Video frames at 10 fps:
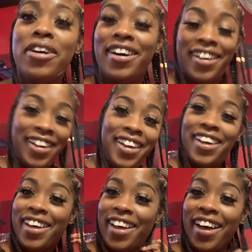Hey, you're
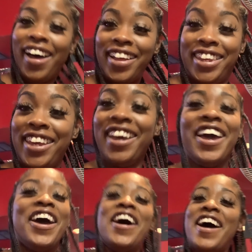fine, but
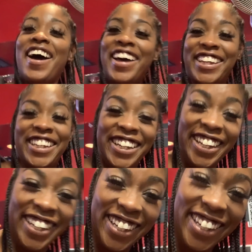I'm just
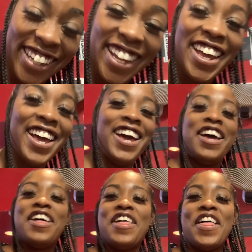saying. You know, you,
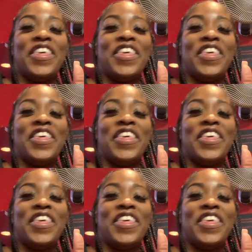you,